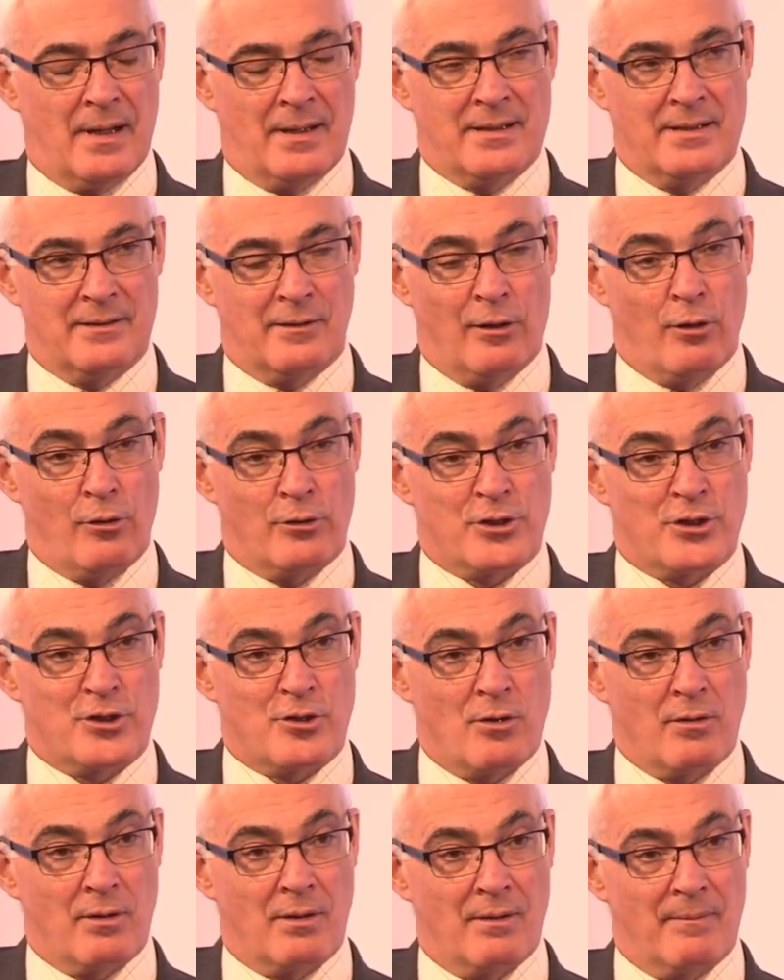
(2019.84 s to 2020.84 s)
think they're a lot
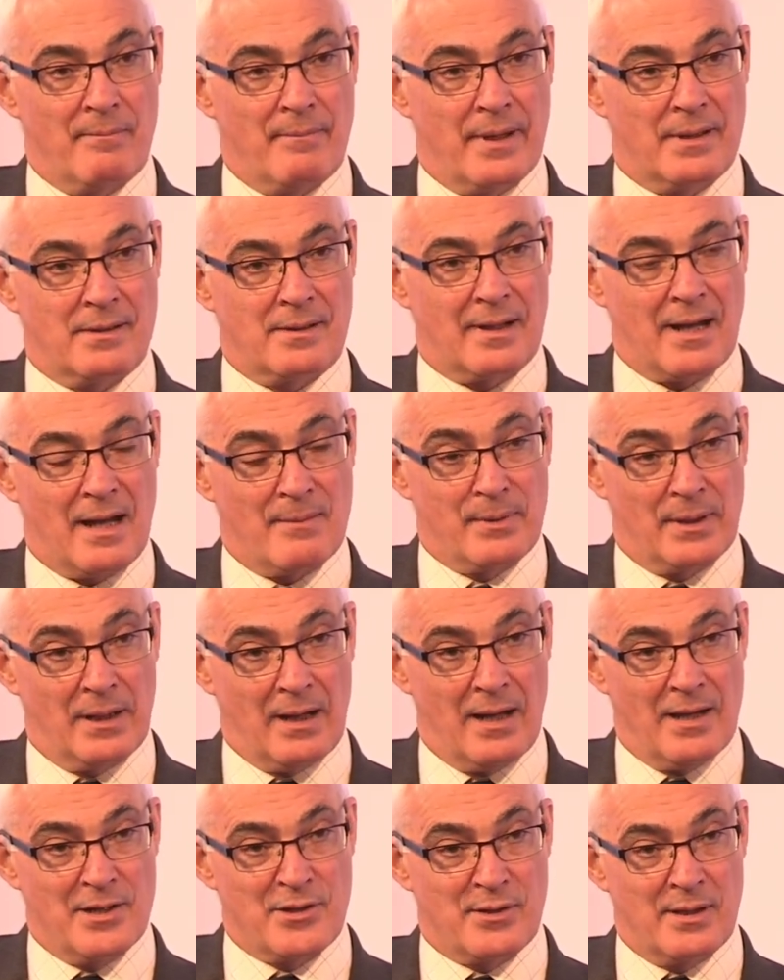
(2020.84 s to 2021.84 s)
stronger and better
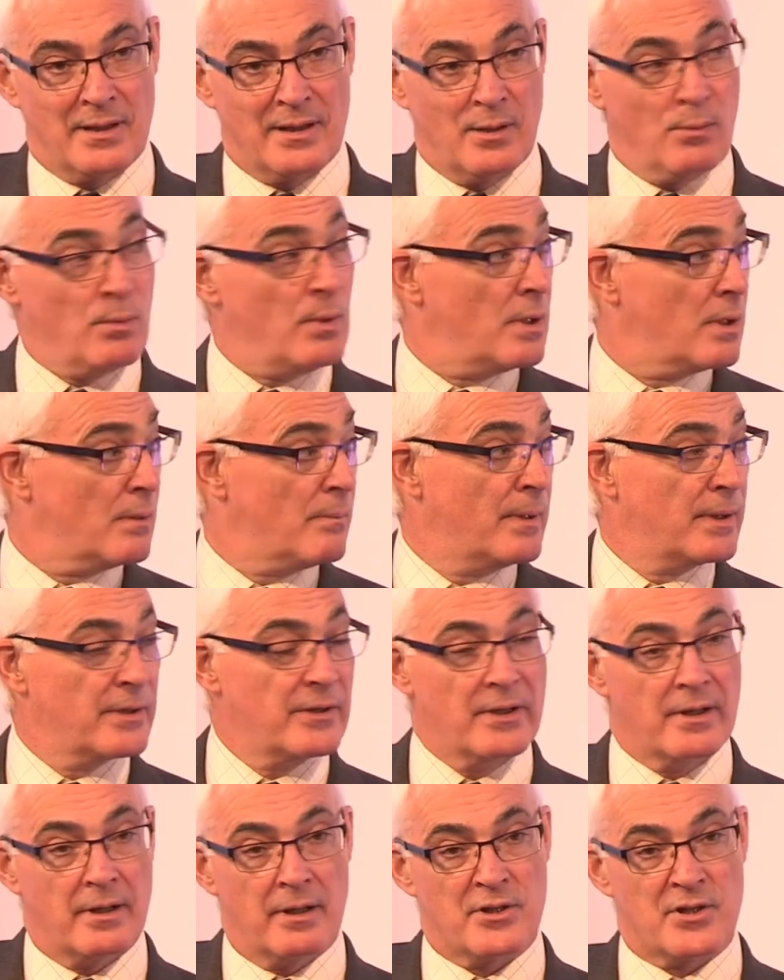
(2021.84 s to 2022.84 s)
capitalised than they were,
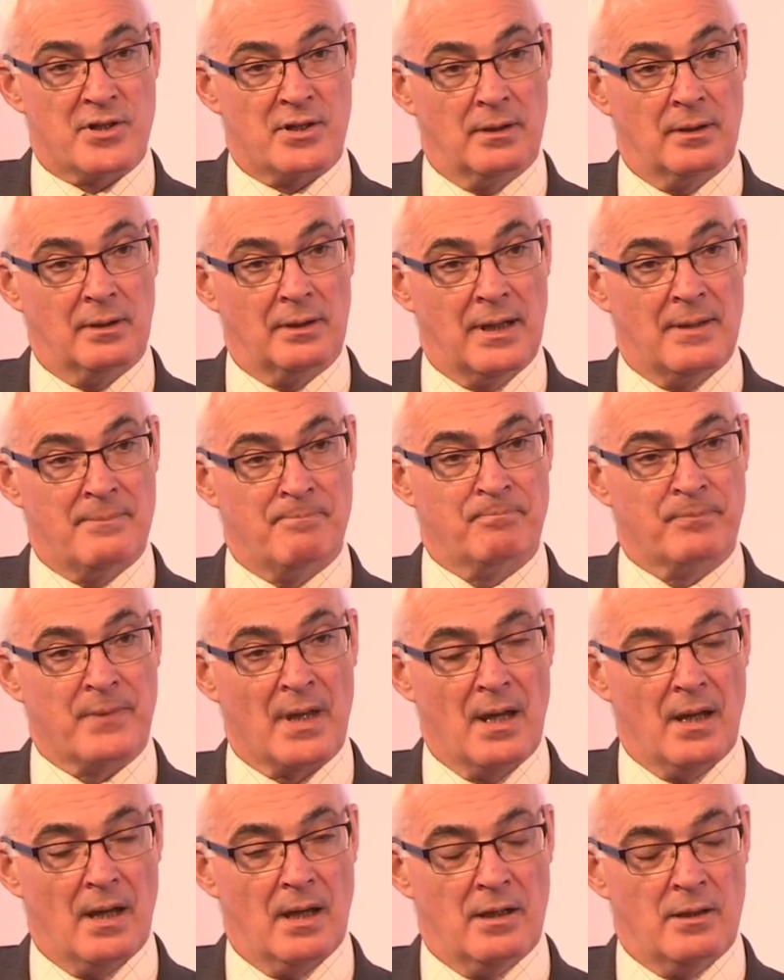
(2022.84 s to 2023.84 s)
but there are still,
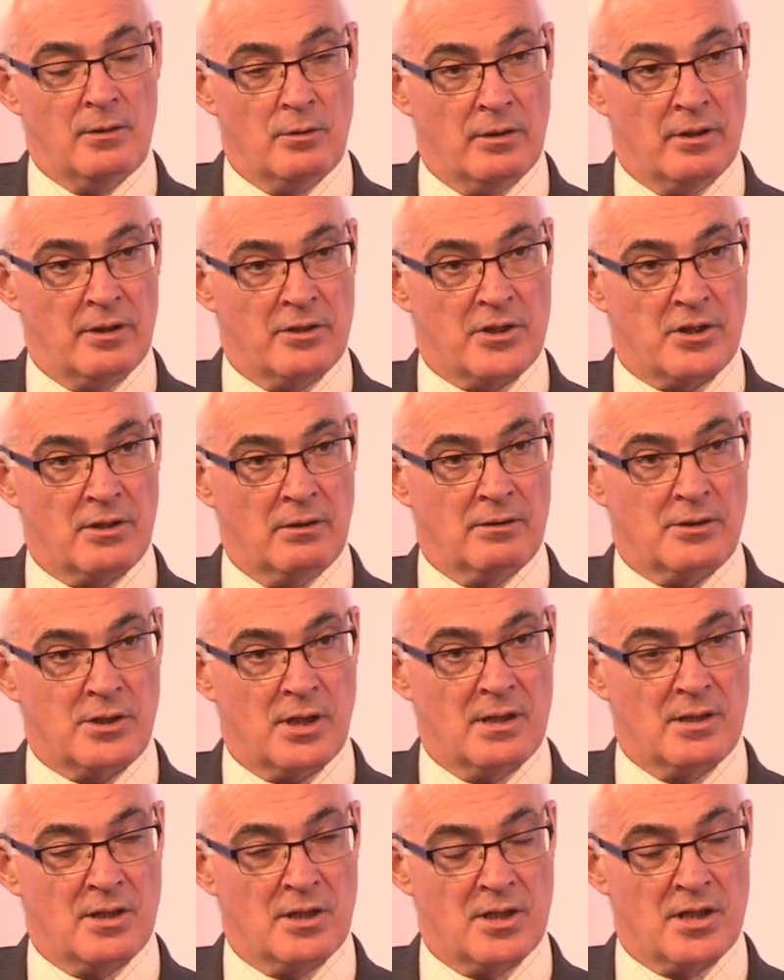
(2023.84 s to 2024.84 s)

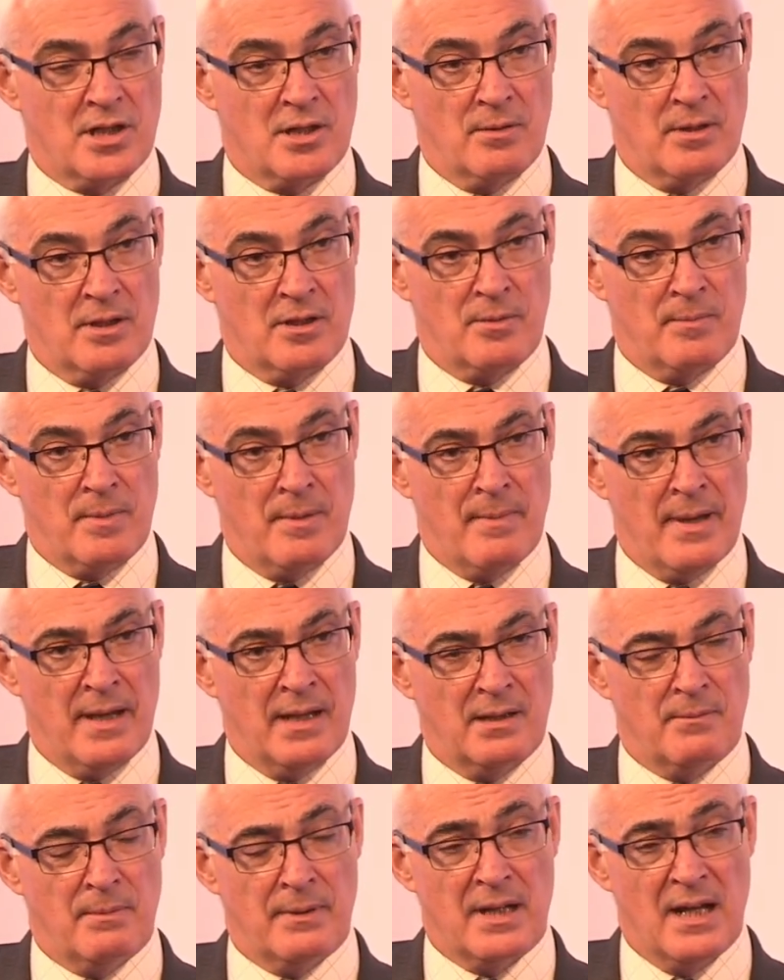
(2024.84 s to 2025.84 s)
changes to be
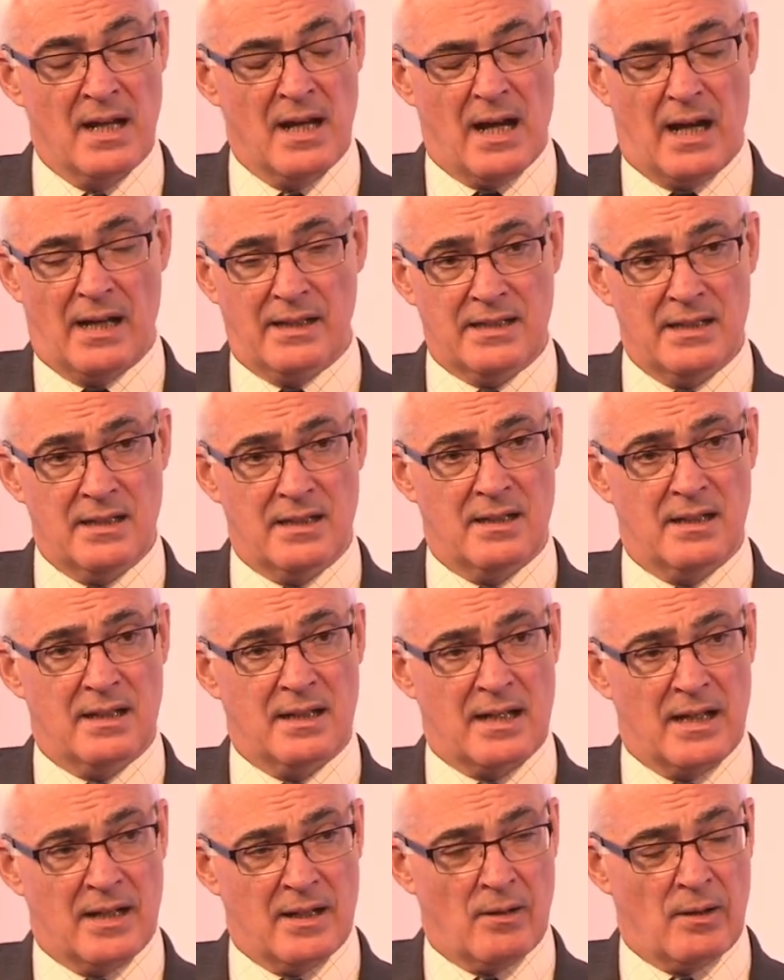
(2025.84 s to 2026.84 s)
made. But I think
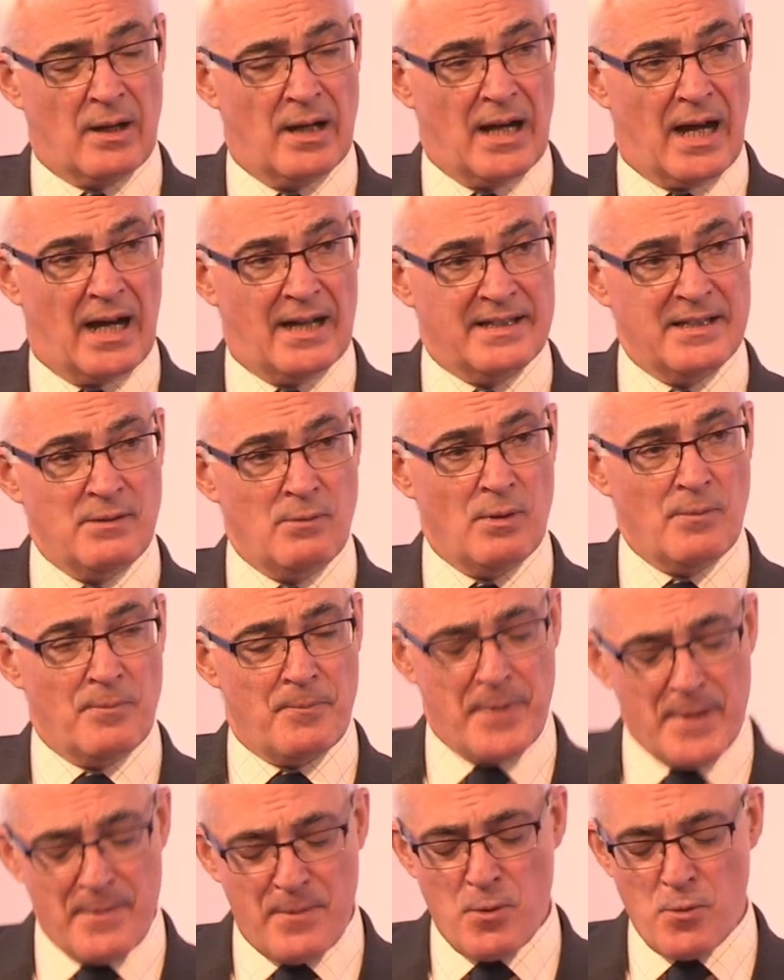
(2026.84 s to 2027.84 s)

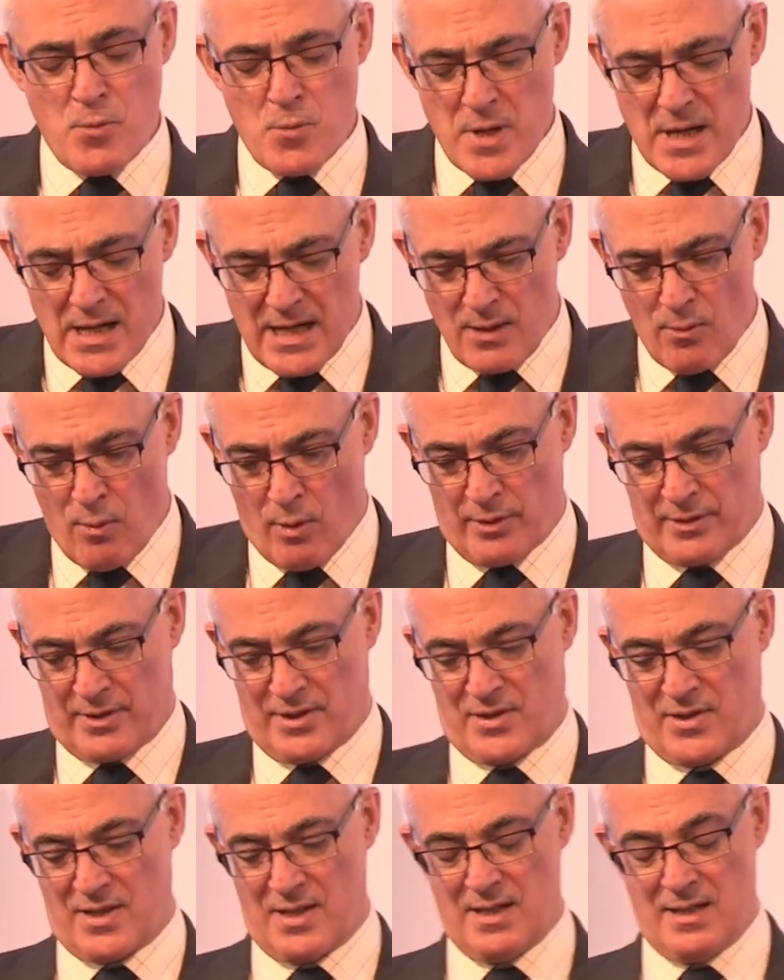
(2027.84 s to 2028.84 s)
what people really want
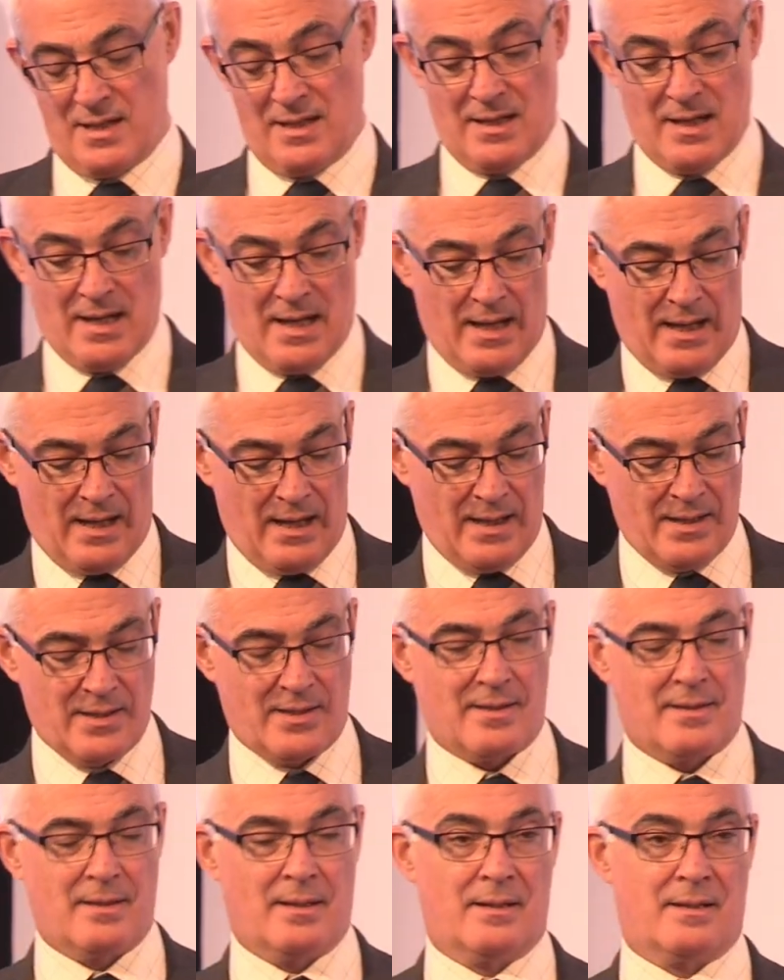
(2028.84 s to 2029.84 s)
to see
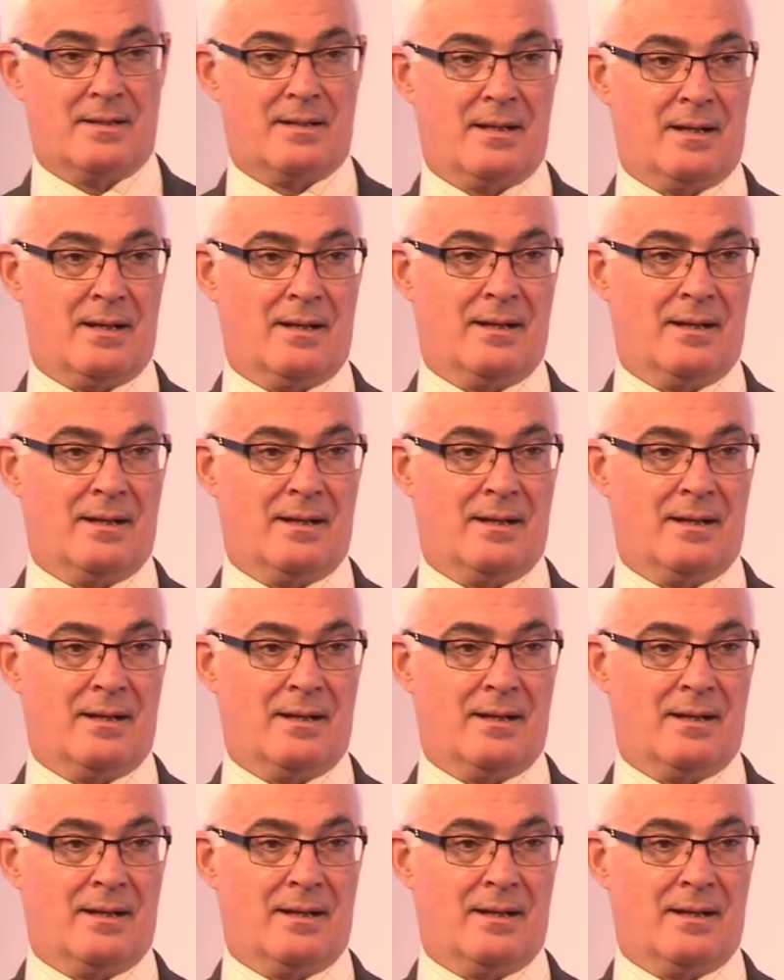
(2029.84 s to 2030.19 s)
is that,